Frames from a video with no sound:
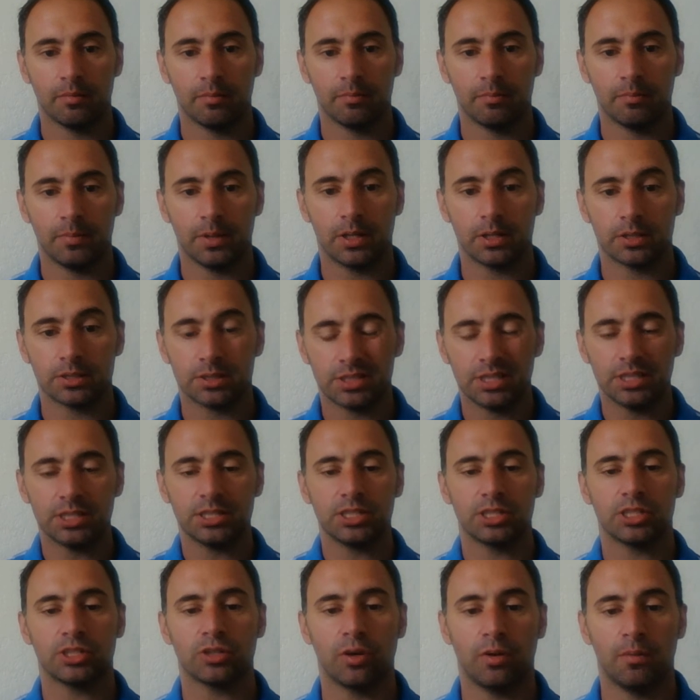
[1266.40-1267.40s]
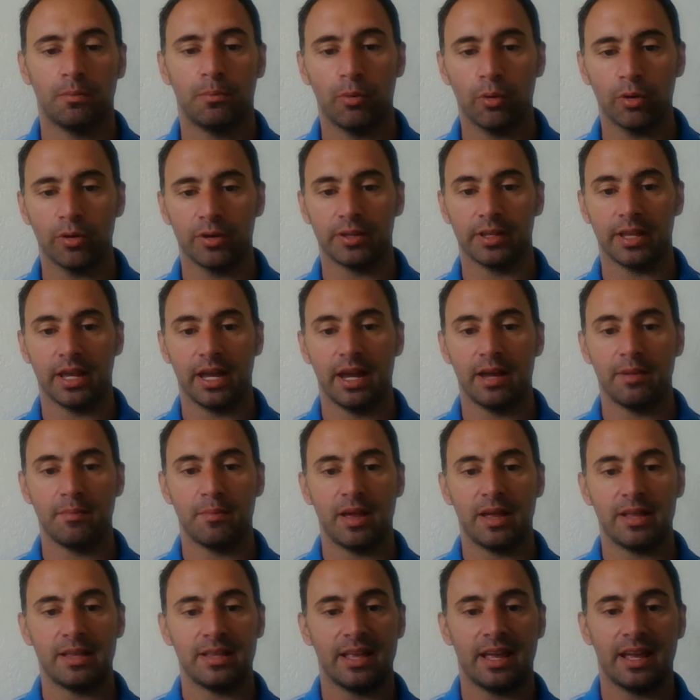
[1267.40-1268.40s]
Because this is so important,
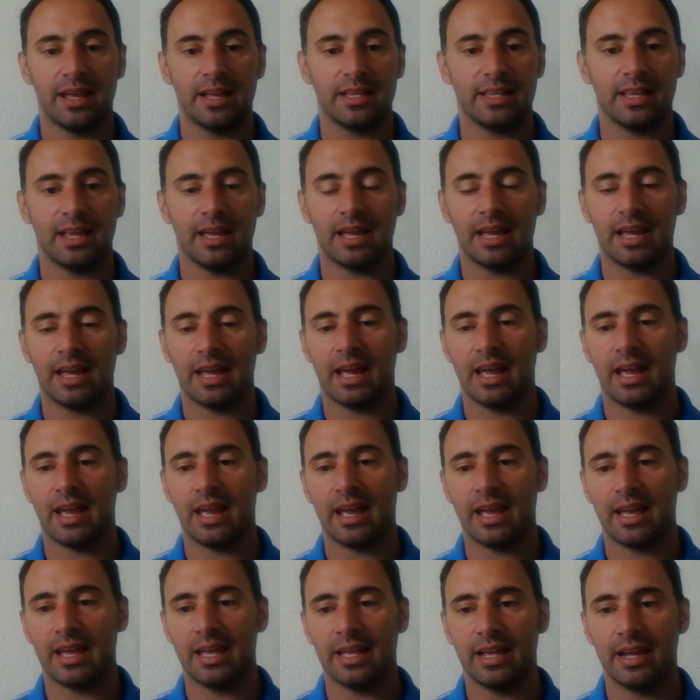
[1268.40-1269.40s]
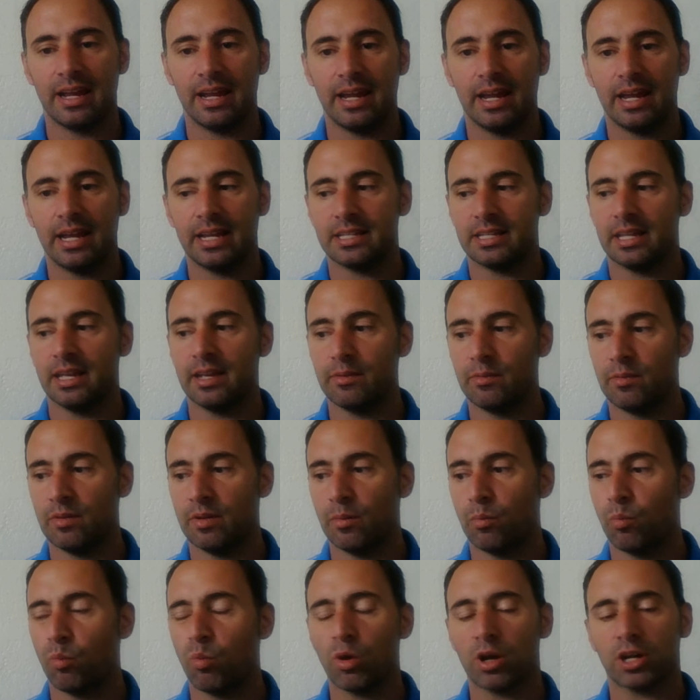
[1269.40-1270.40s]
and it
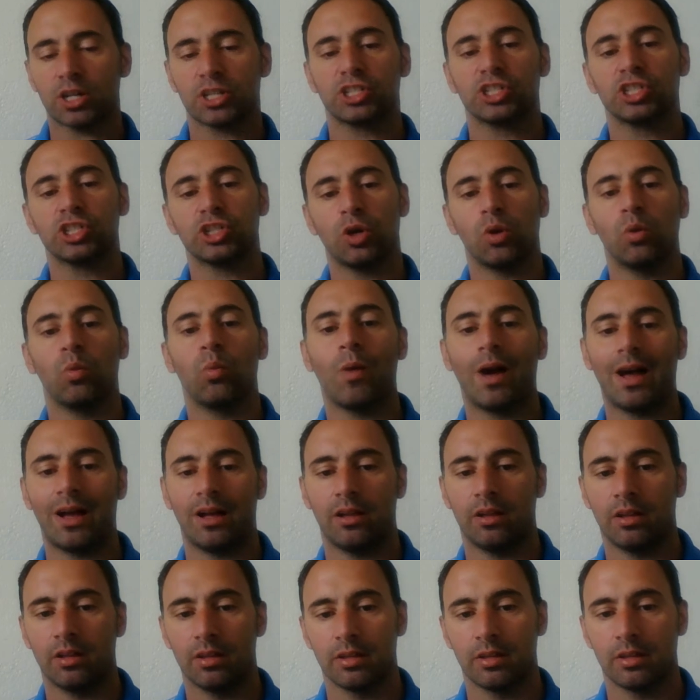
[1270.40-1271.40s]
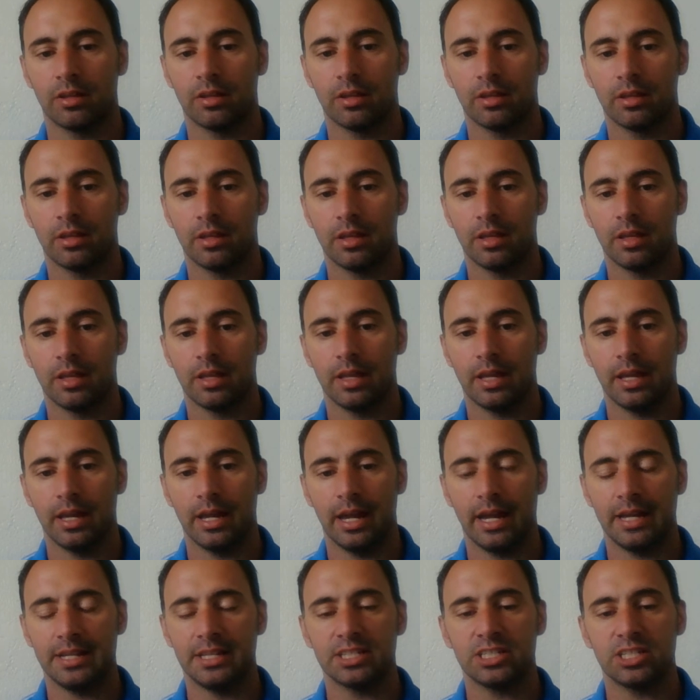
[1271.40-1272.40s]
works so well.
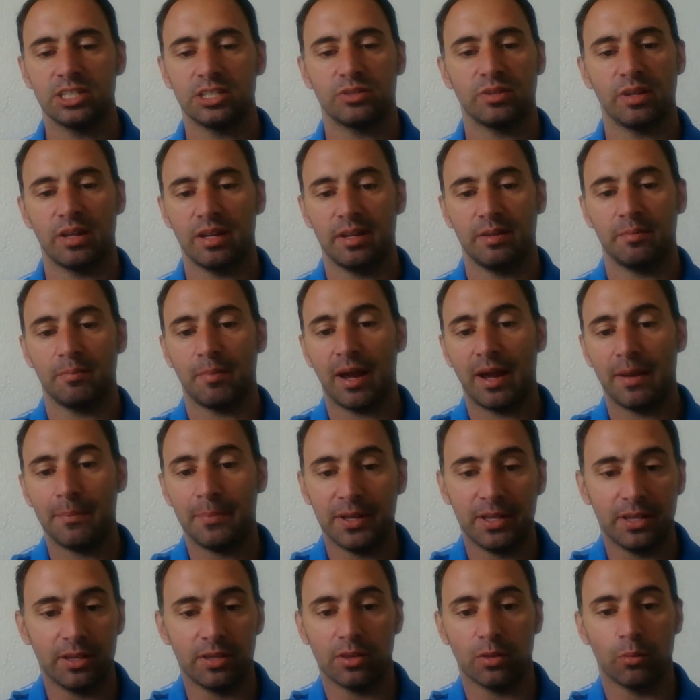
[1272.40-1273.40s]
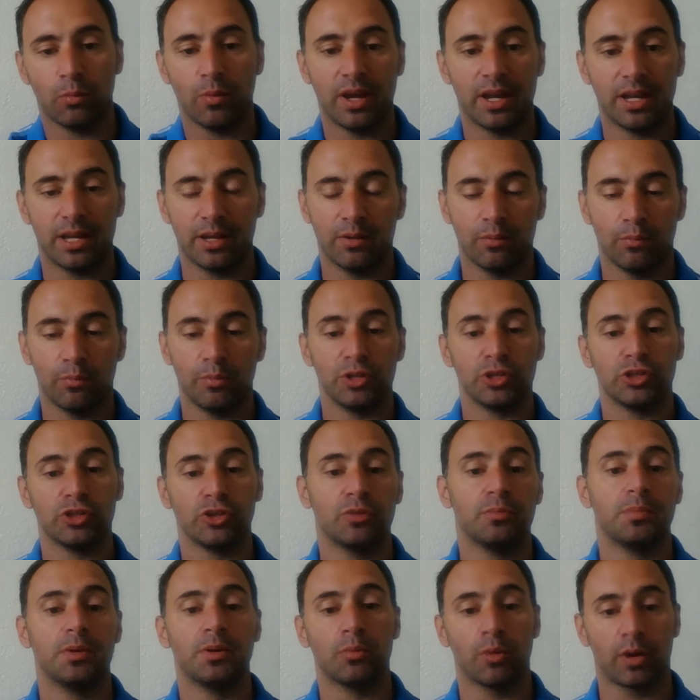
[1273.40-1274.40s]
And this is, in my opinion, the way we
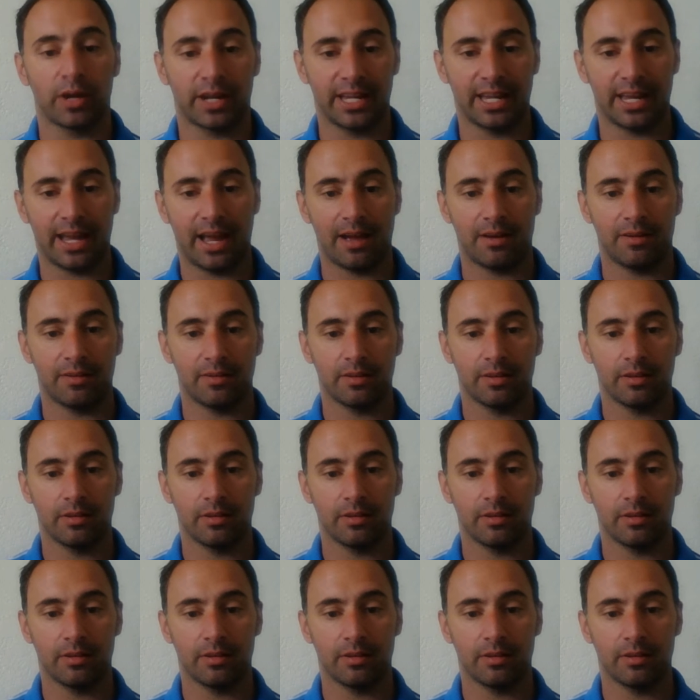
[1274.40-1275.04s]
should be working out.